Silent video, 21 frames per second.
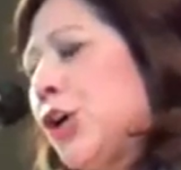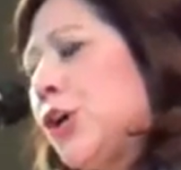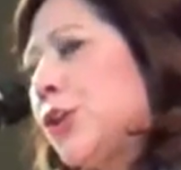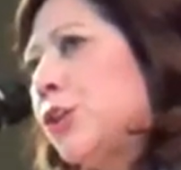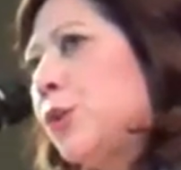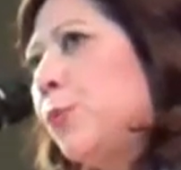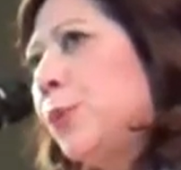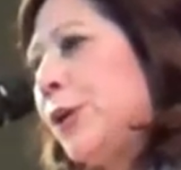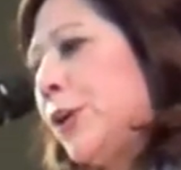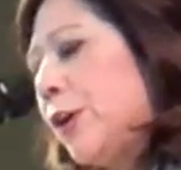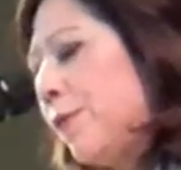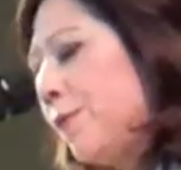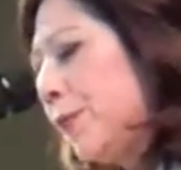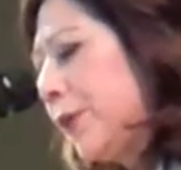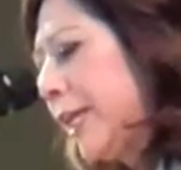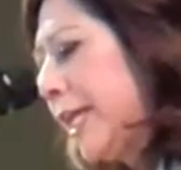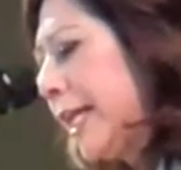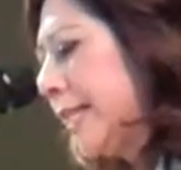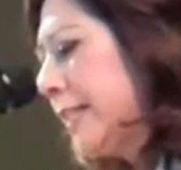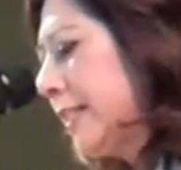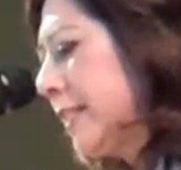that we don't
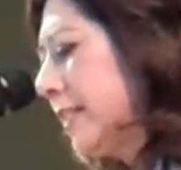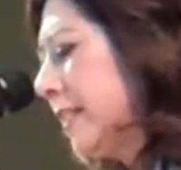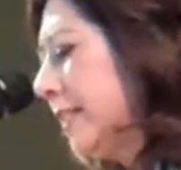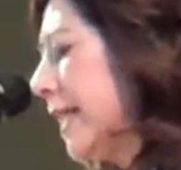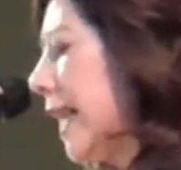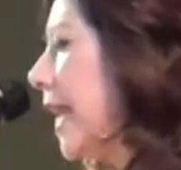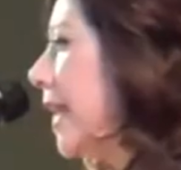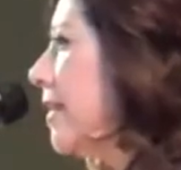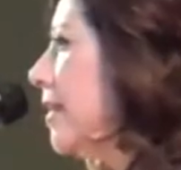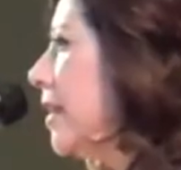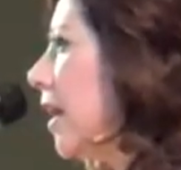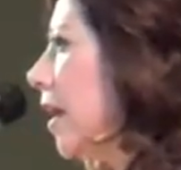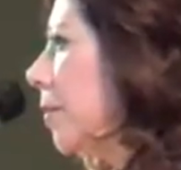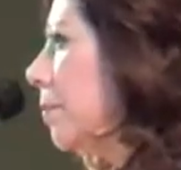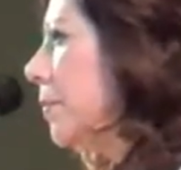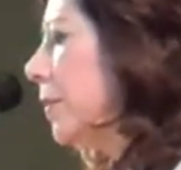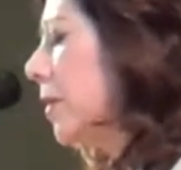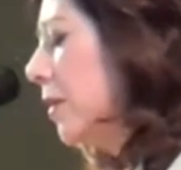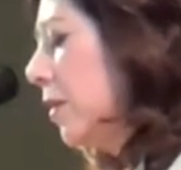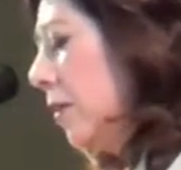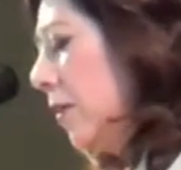forget to stand up
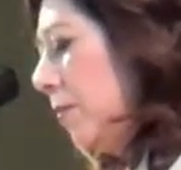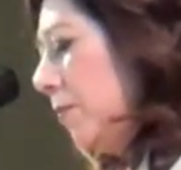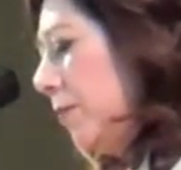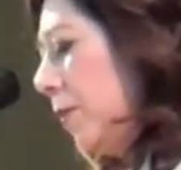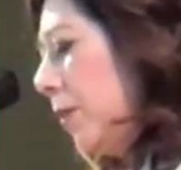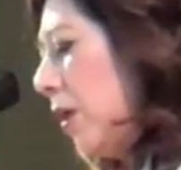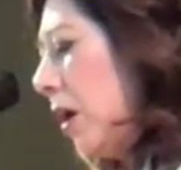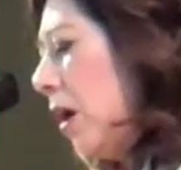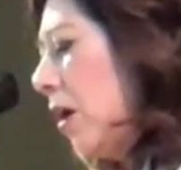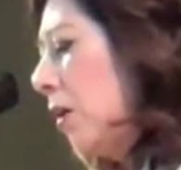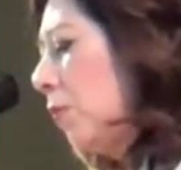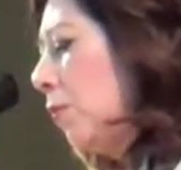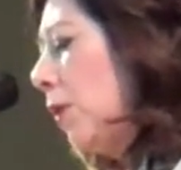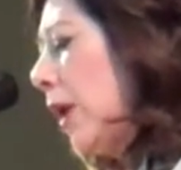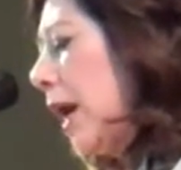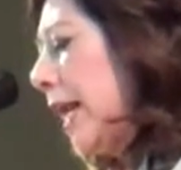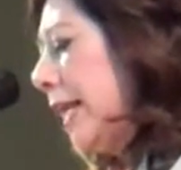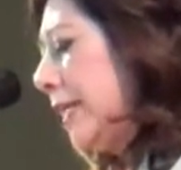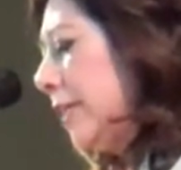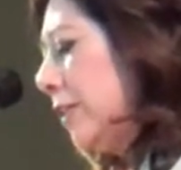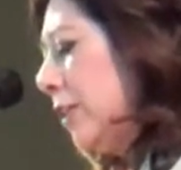for our
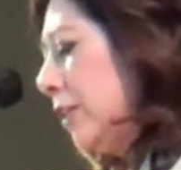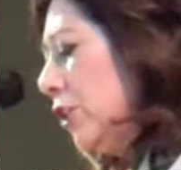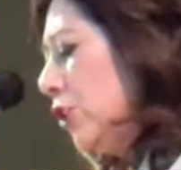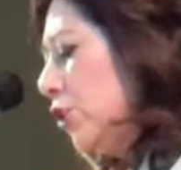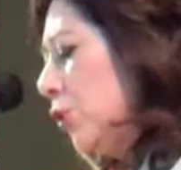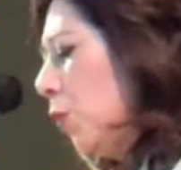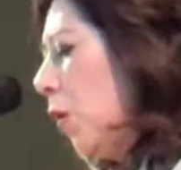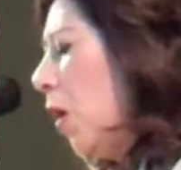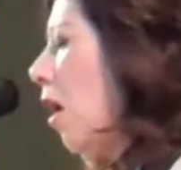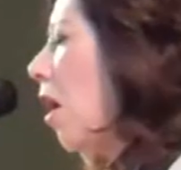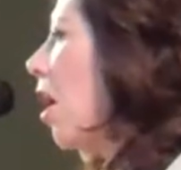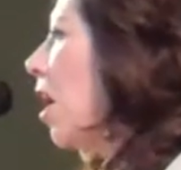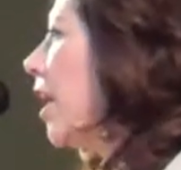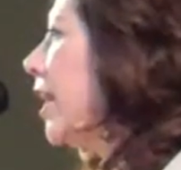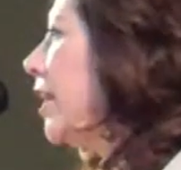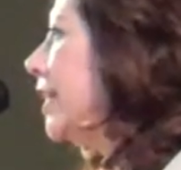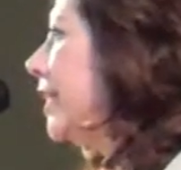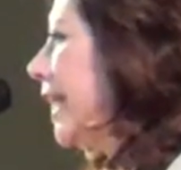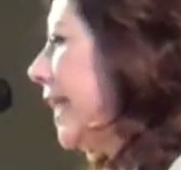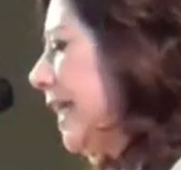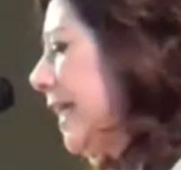right to a
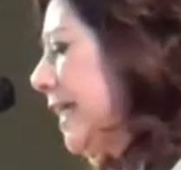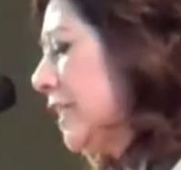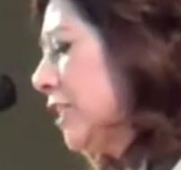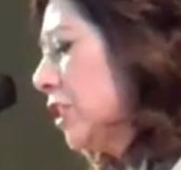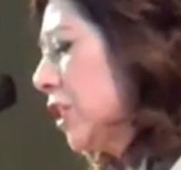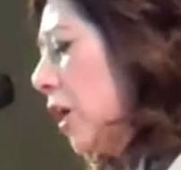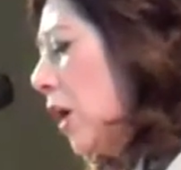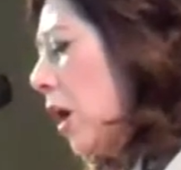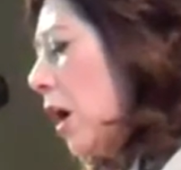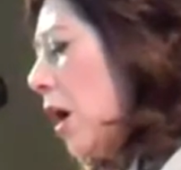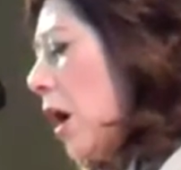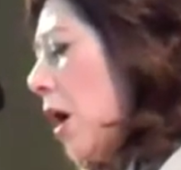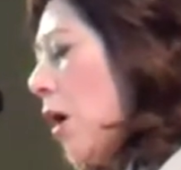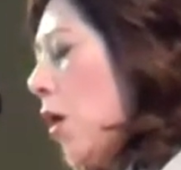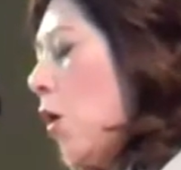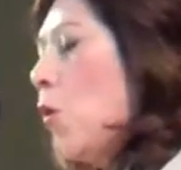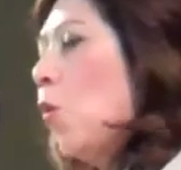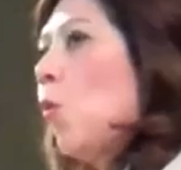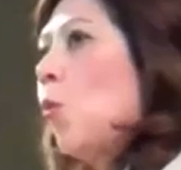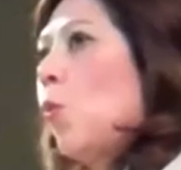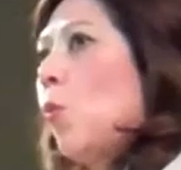hard day's
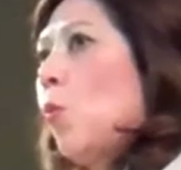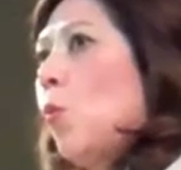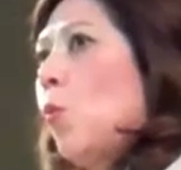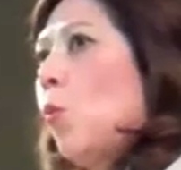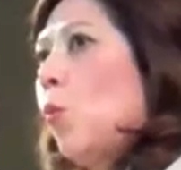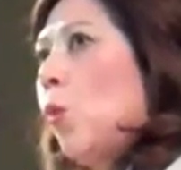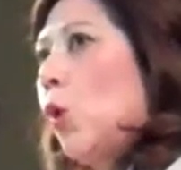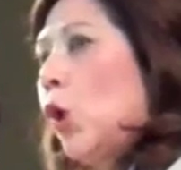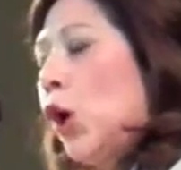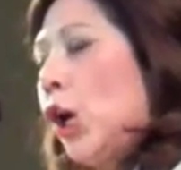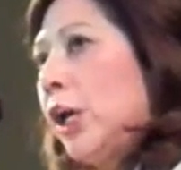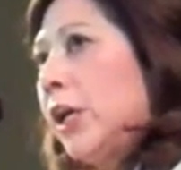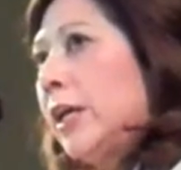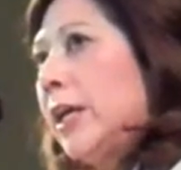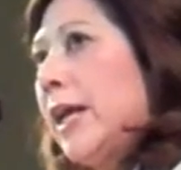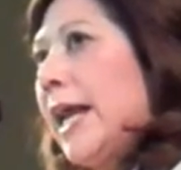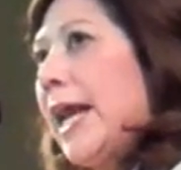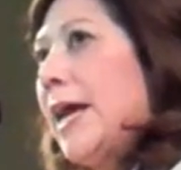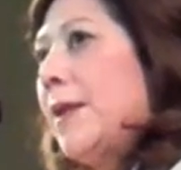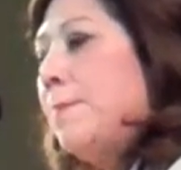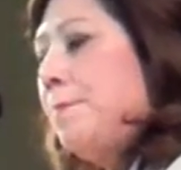
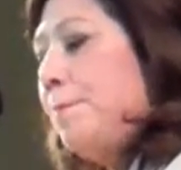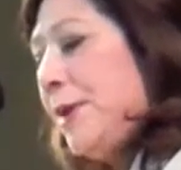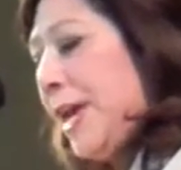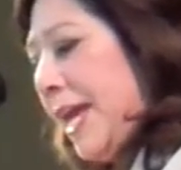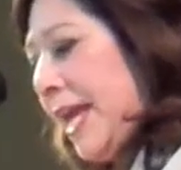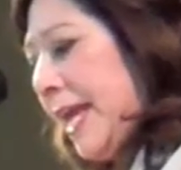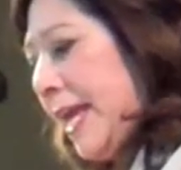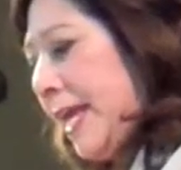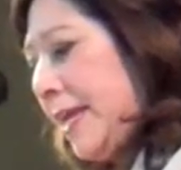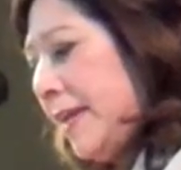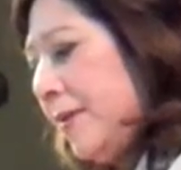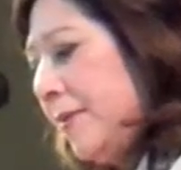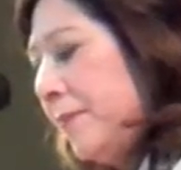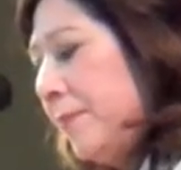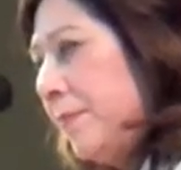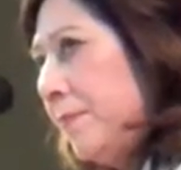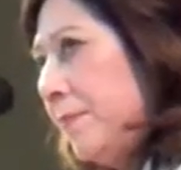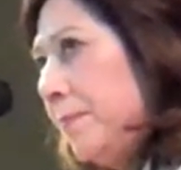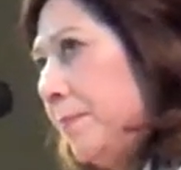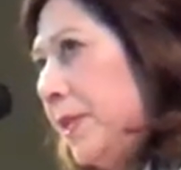work and pay.